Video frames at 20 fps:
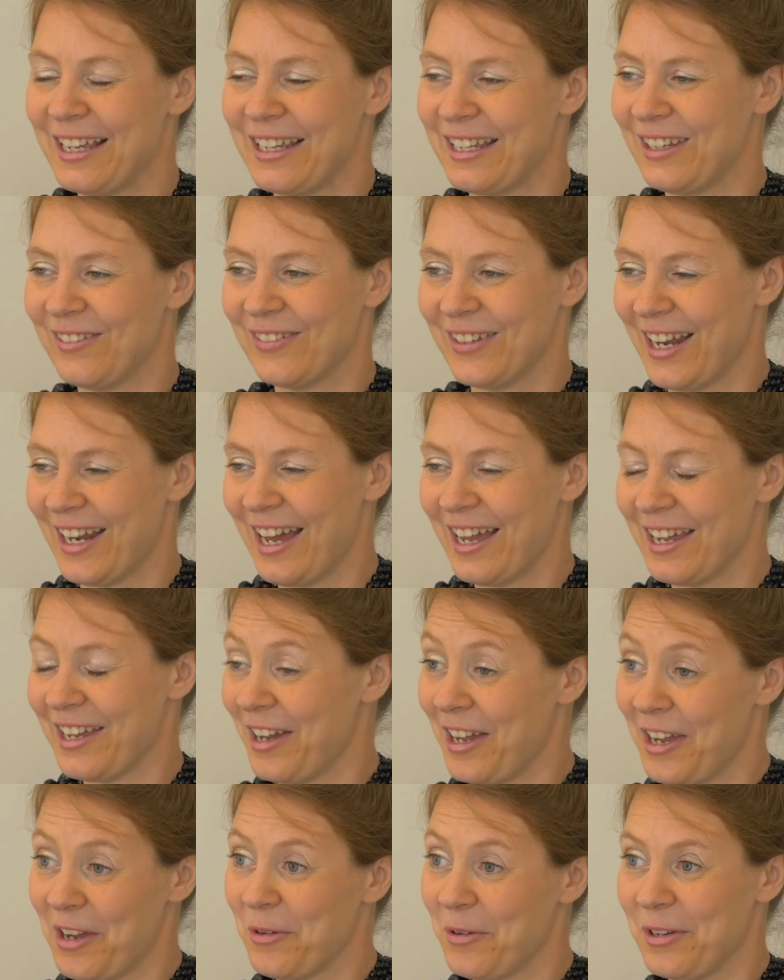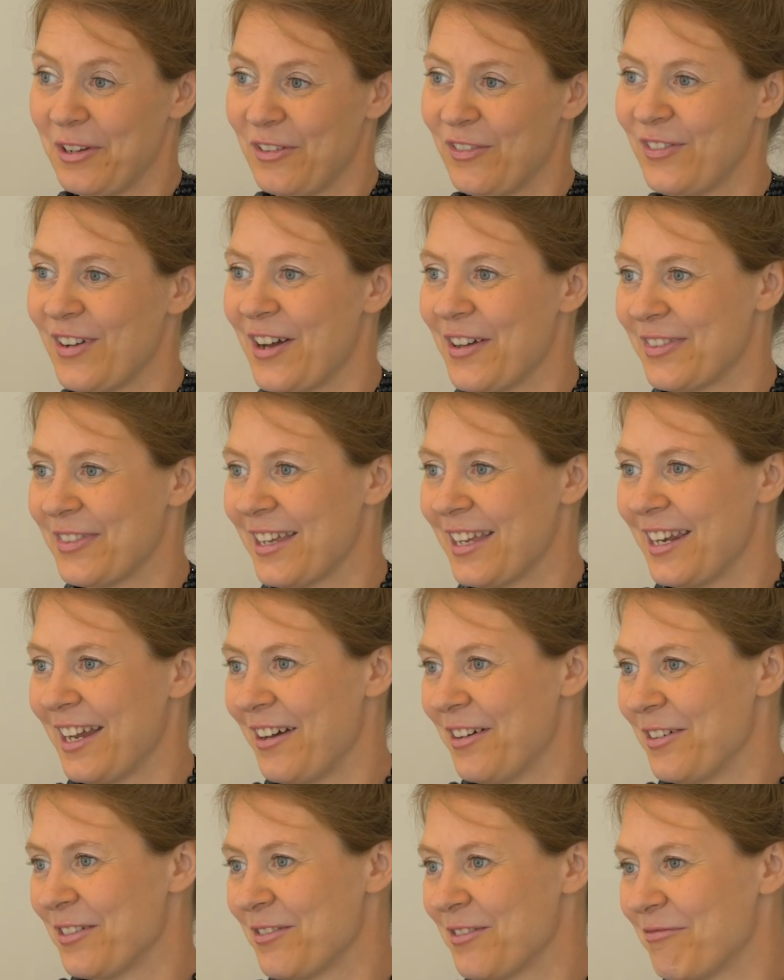Even I only found that
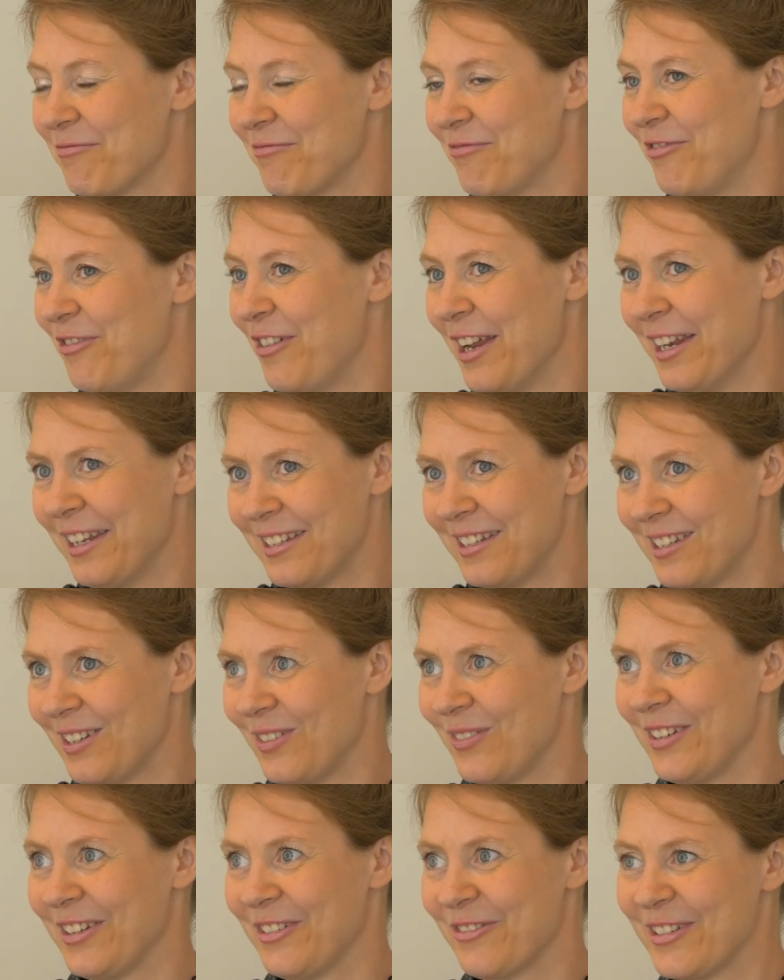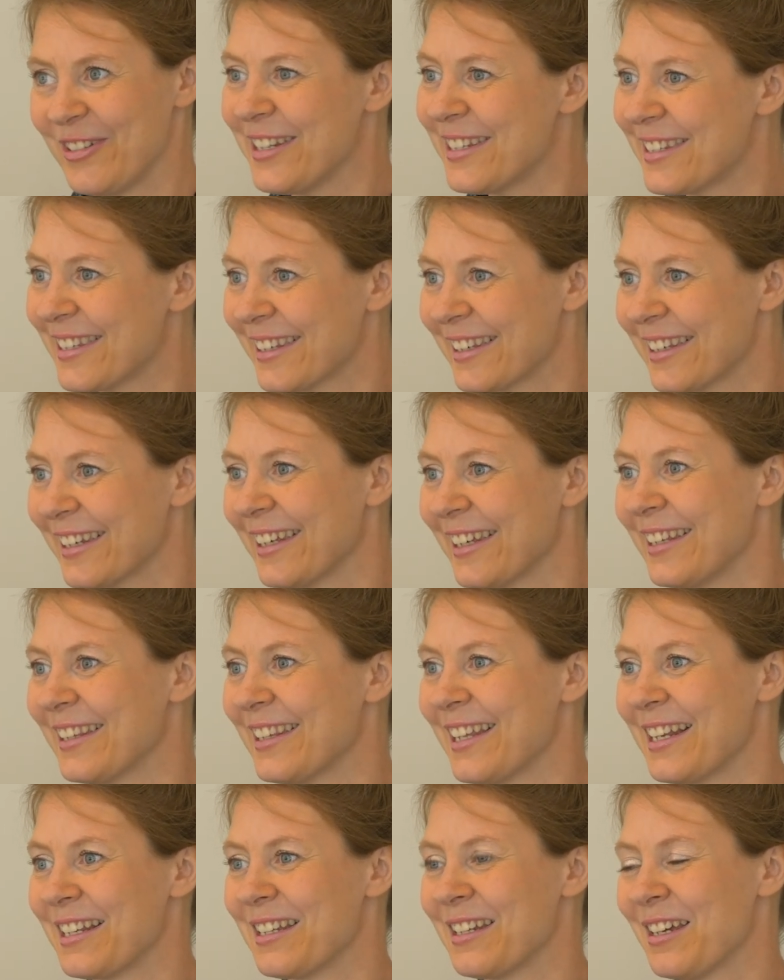out relatively recently,
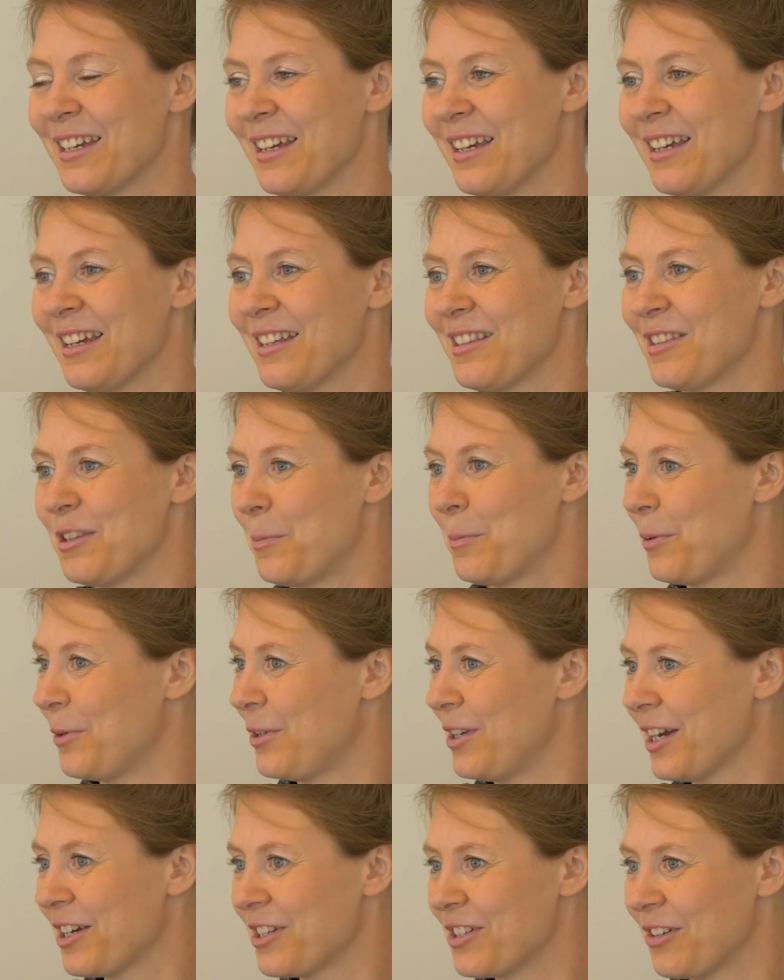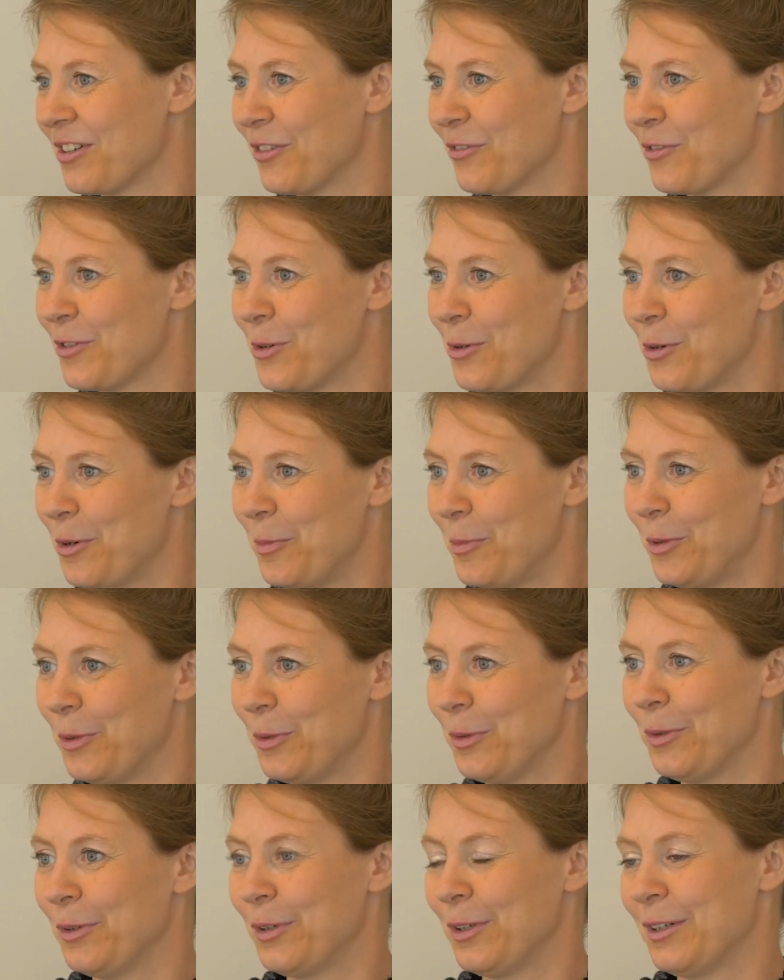that the production of a
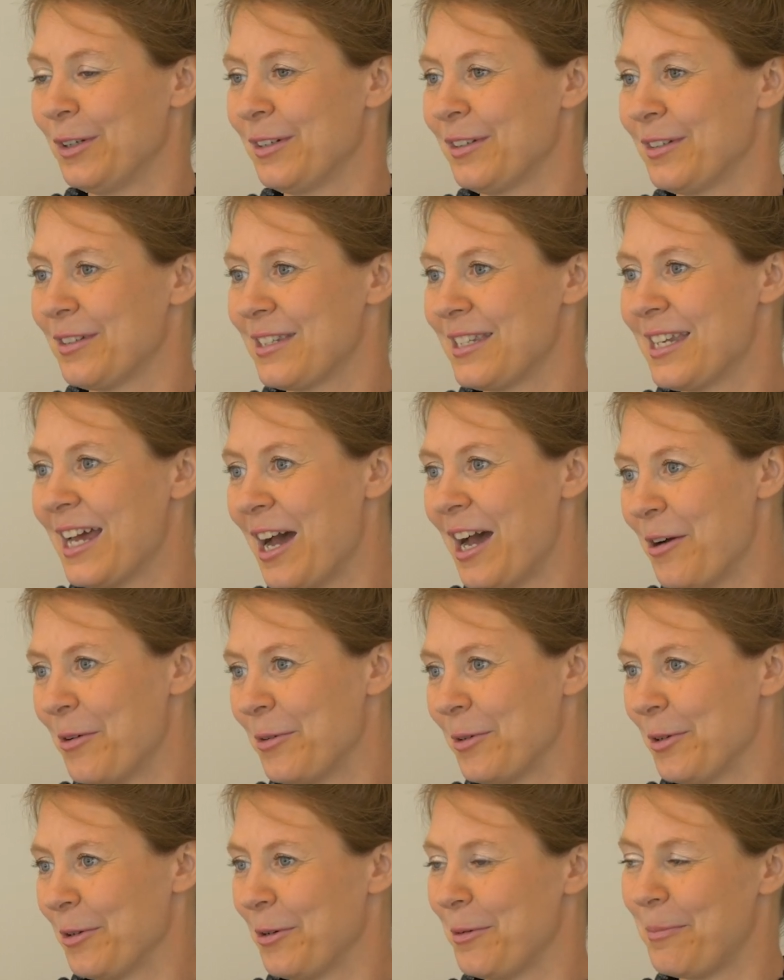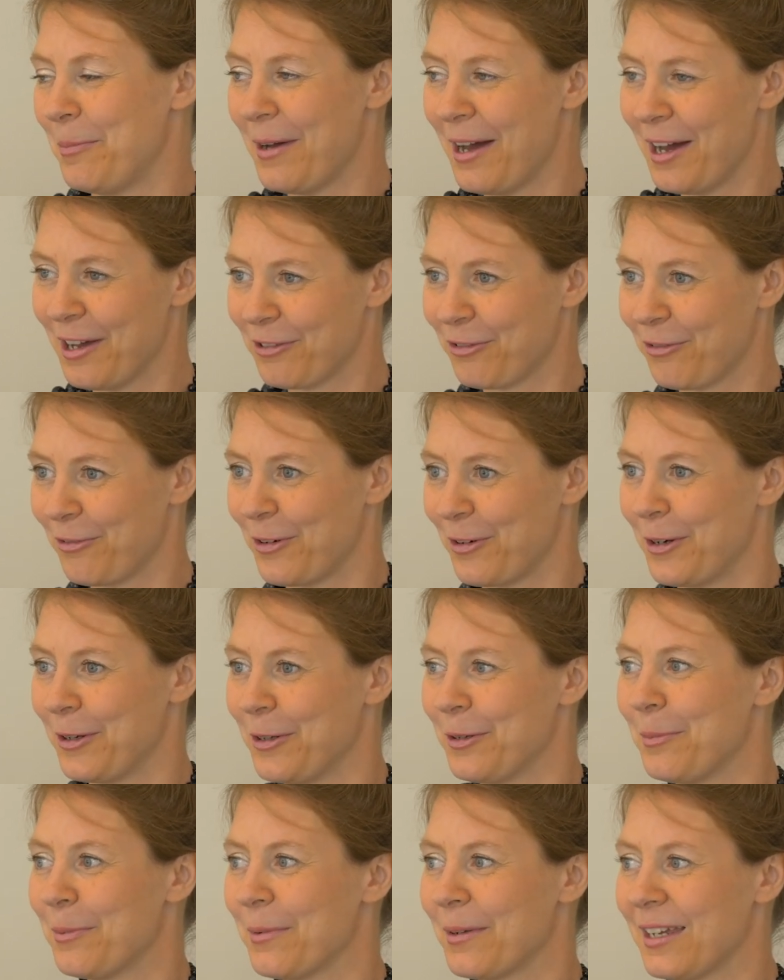normal towel or
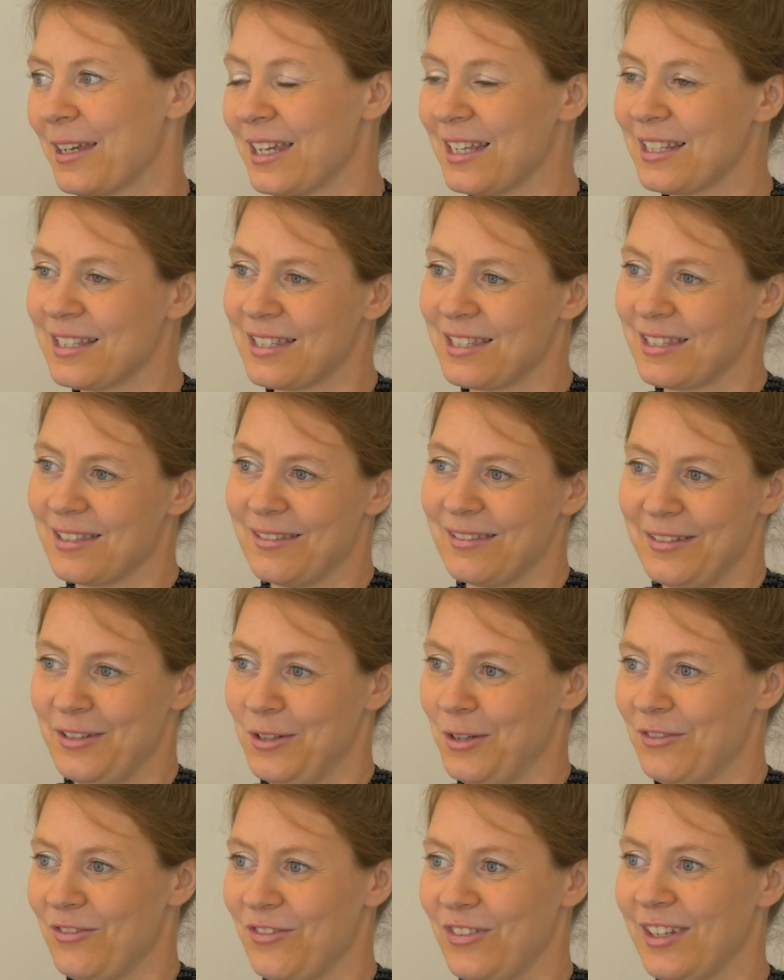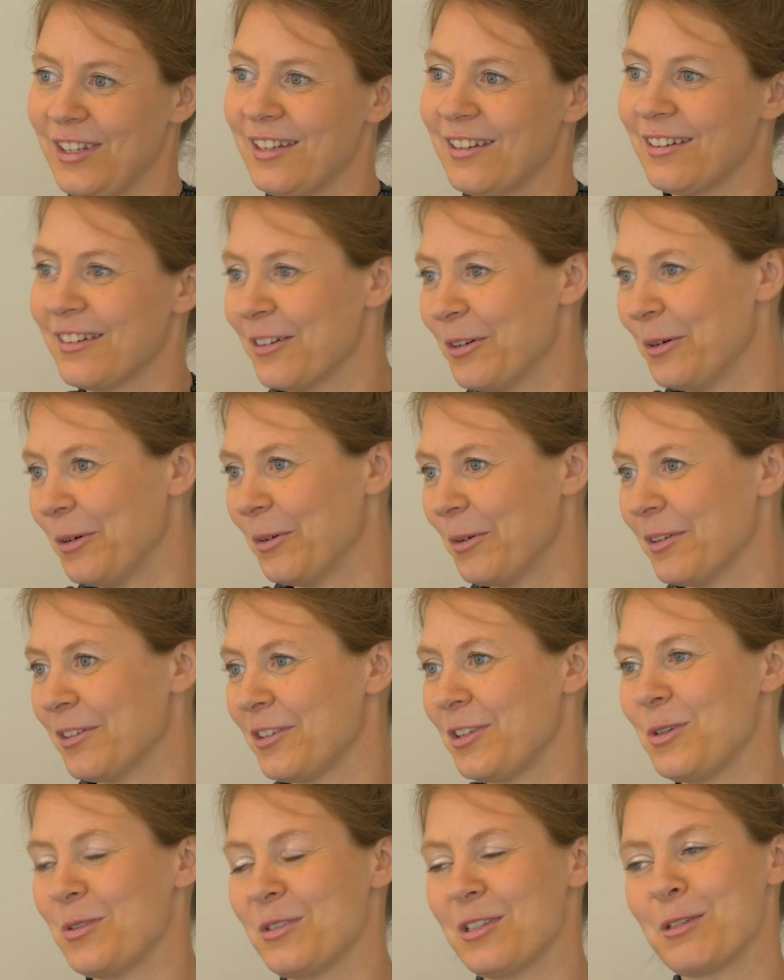bathrobe is not vegan at all.
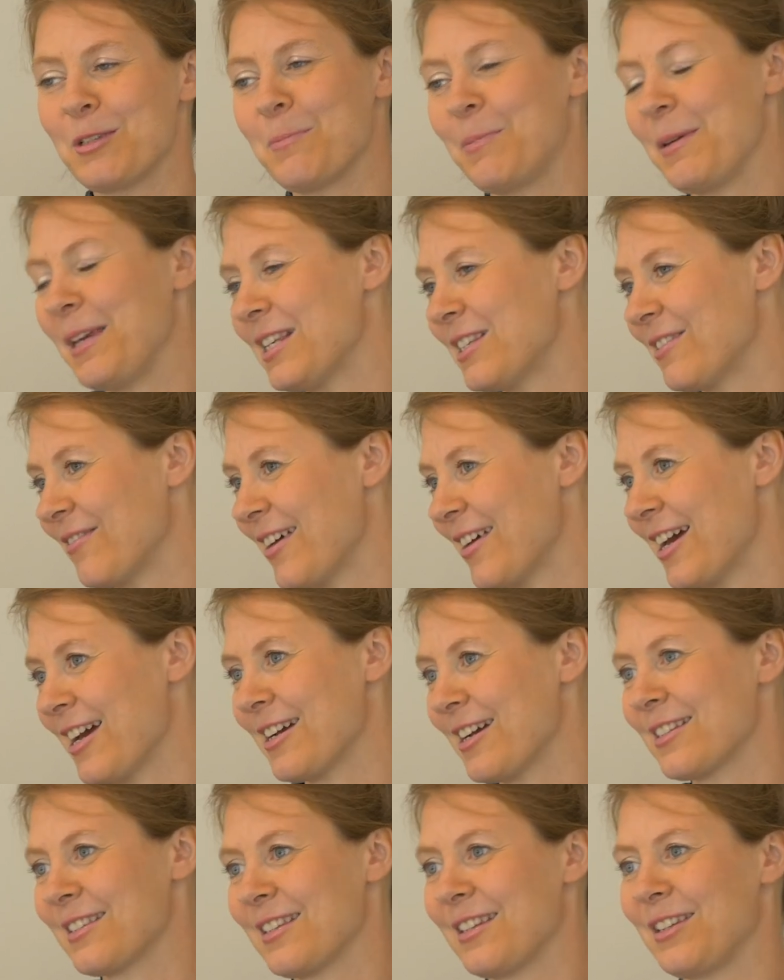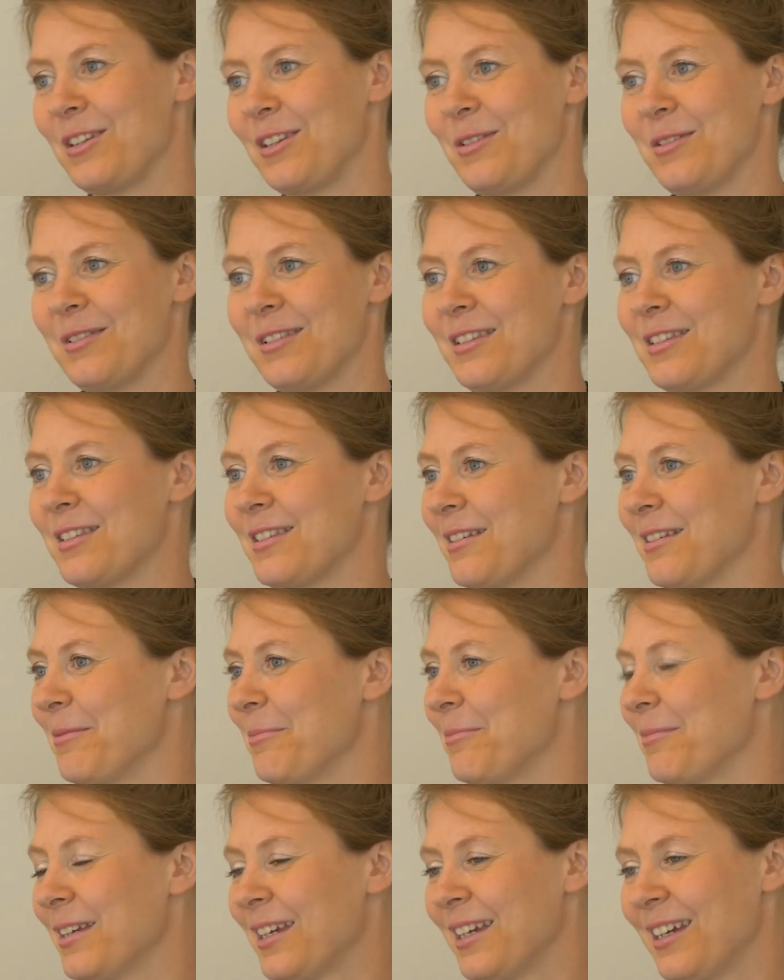It uses beeswax, it uses
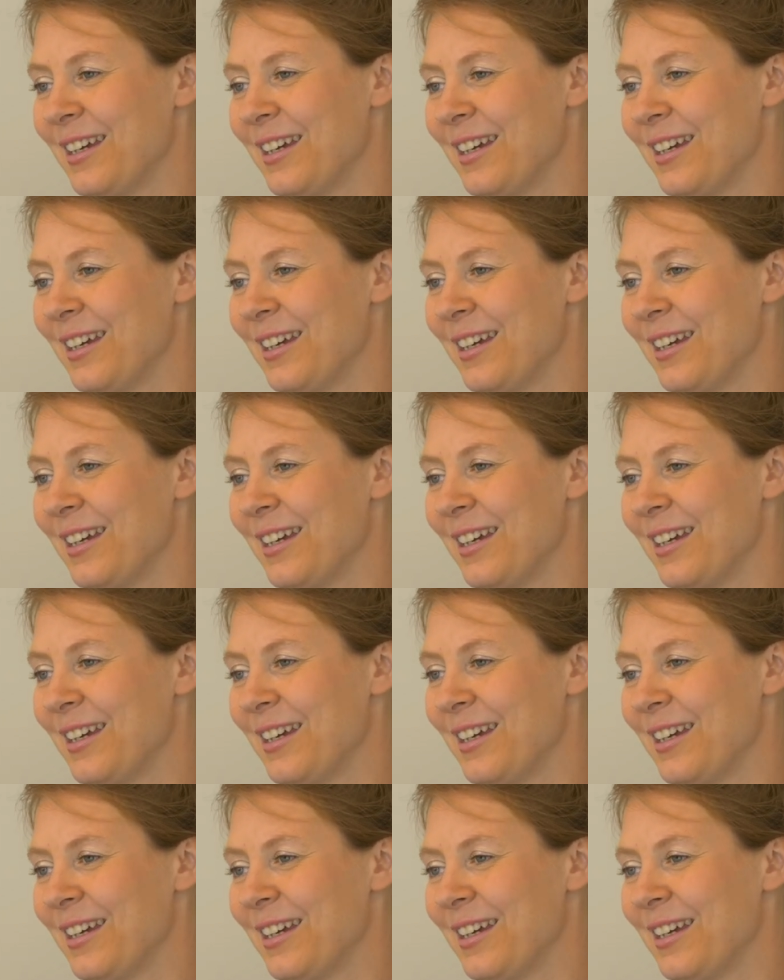some